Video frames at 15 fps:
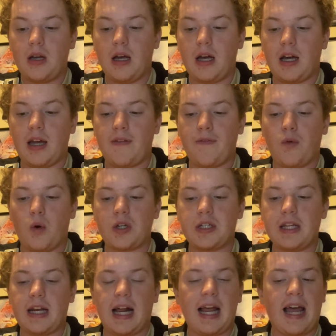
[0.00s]
At
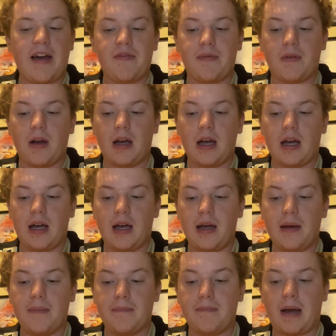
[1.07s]
14, I have
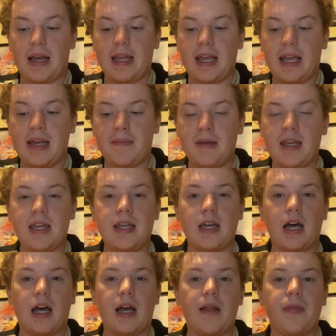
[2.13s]
Miami.
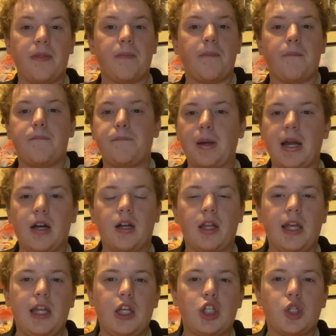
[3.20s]

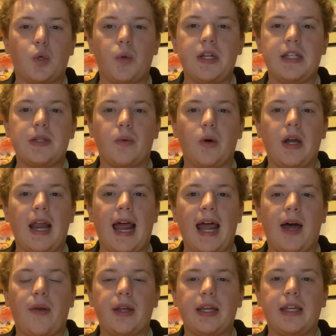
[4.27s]
Barely squeaked one
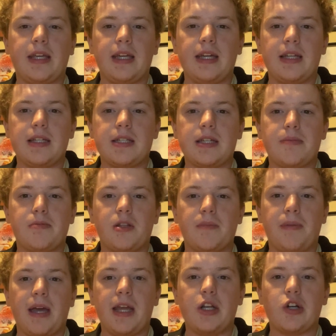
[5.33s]
out against the
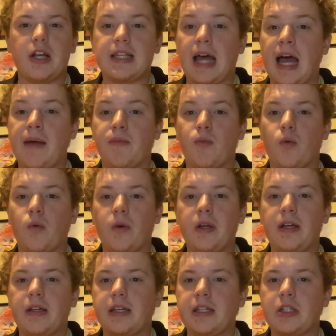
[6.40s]
Patriots. I'm
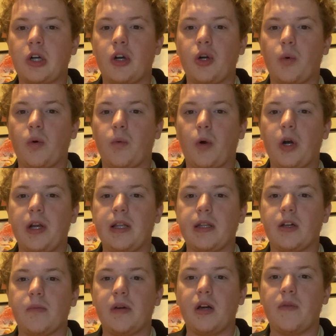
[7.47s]
really starting to worry a
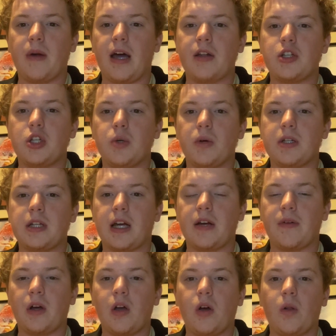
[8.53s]
little bit about Tua
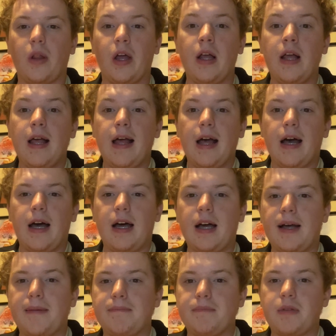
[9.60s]
Tagovailoa.
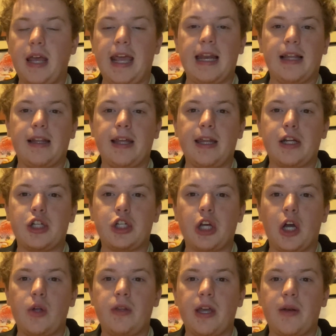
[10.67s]
Analytics
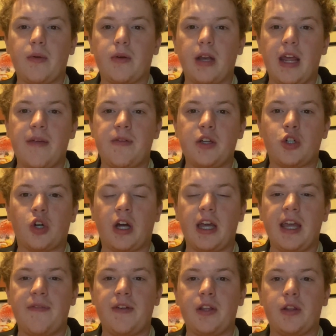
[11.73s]
show that
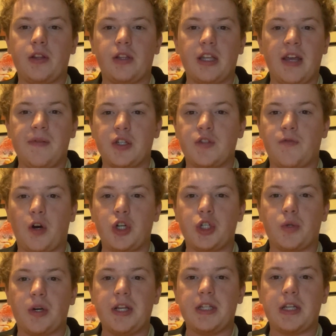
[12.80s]
if his
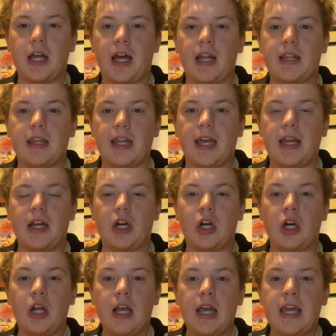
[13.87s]
first read's not
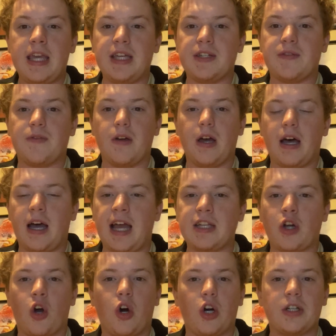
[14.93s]
there, he
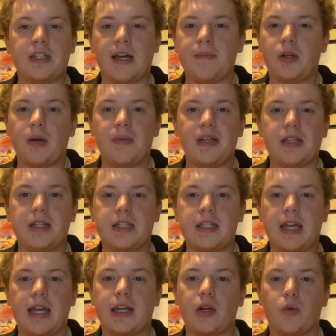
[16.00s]
has a hard time coming to the
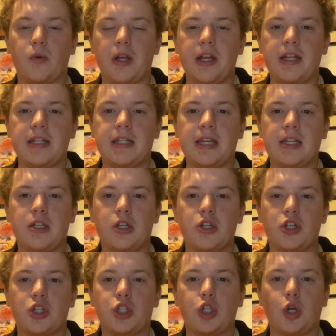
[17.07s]
second read and tends to
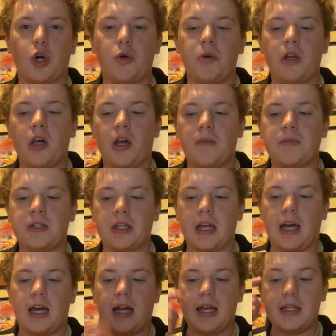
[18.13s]
just throw it up to
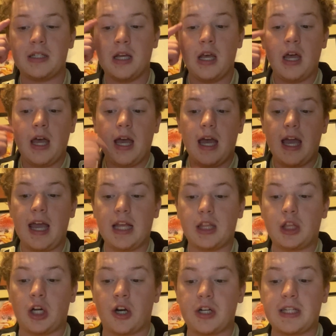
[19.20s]
guys.
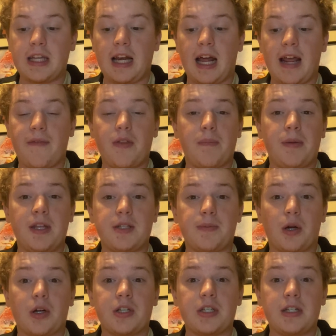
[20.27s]
At 13, I have the
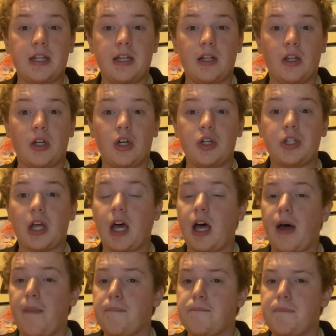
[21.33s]
Pittsburgh
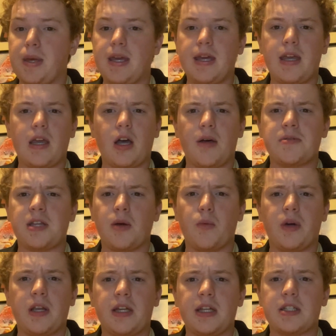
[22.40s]
Steelers. Big upset
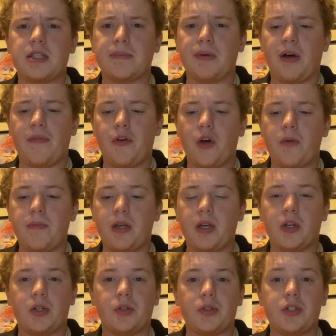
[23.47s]
win against the Buffalo
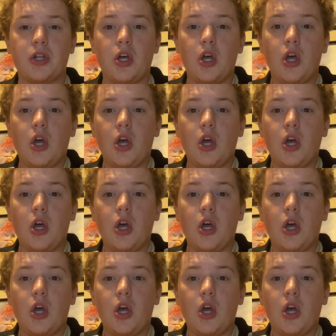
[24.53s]
Bills.